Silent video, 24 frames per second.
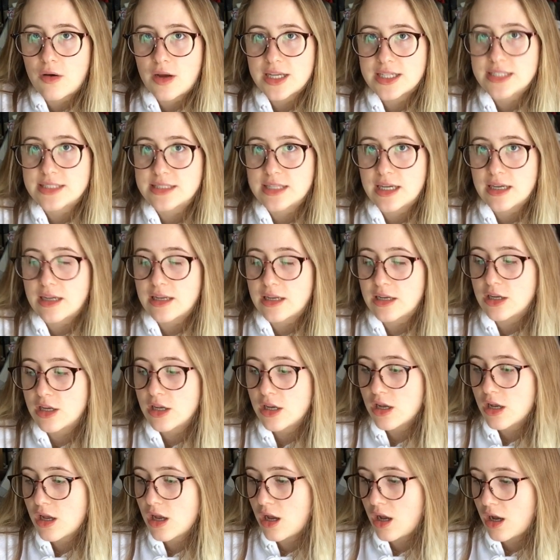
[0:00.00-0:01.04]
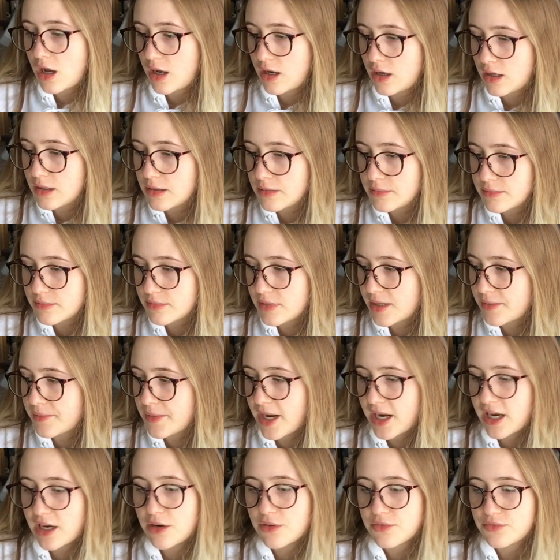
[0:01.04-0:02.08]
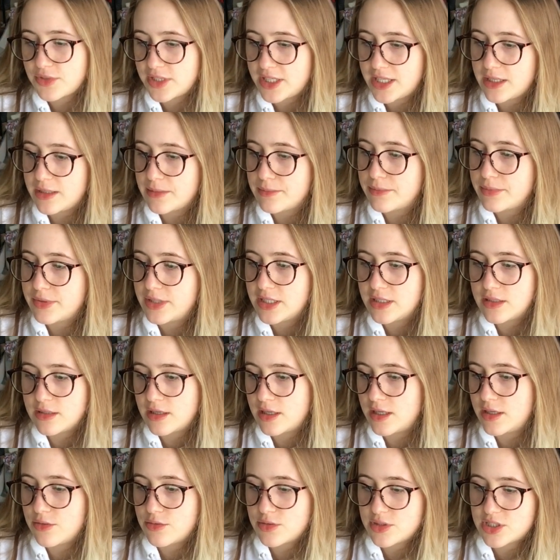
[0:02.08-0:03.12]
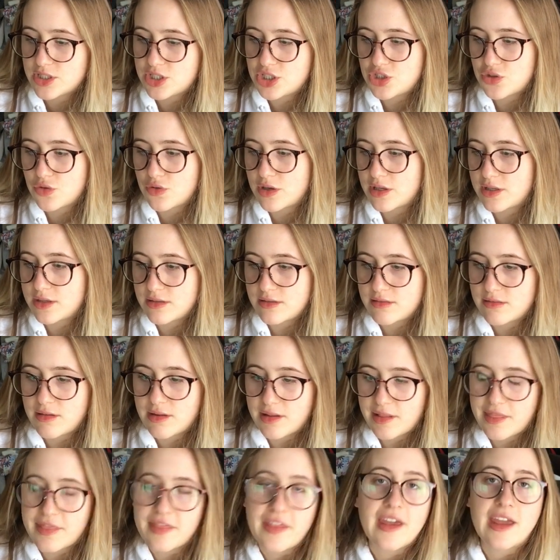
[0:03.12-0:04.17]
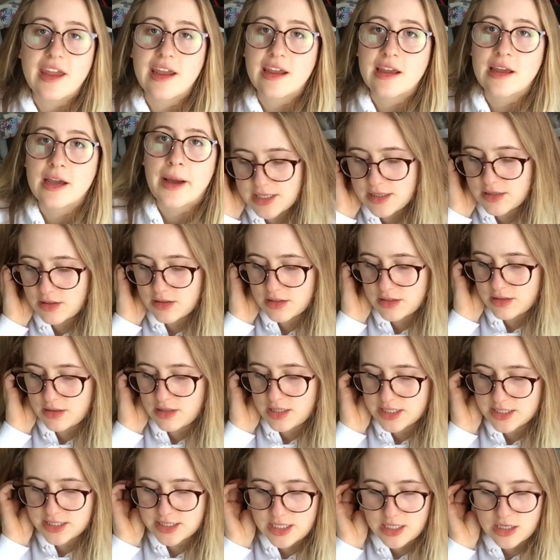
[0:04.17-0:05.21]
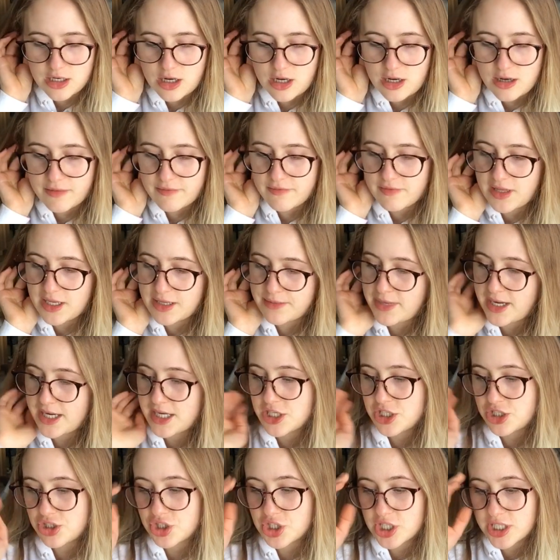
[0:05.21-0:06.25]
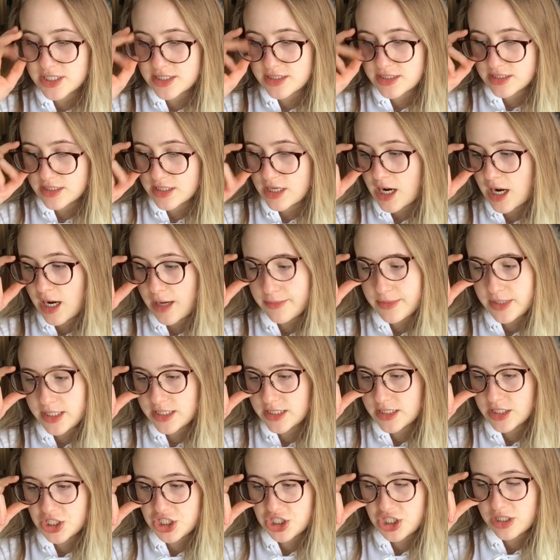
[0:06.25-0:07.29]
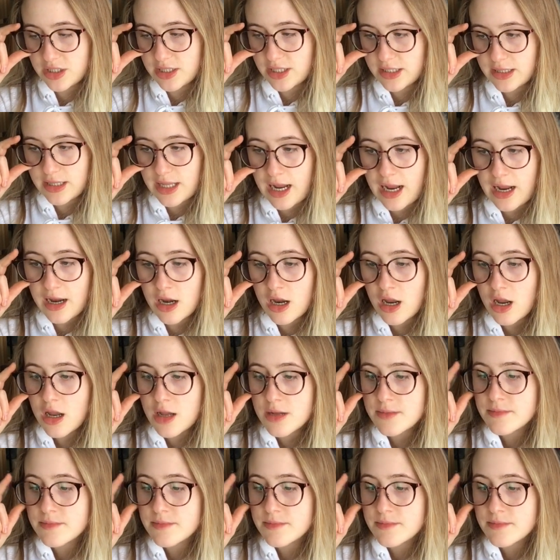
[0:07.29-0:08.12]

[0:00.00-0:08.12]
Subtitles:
I said, I'm not gonna read it, but it was a short thing listing off like my interests and hobbies and shit like that.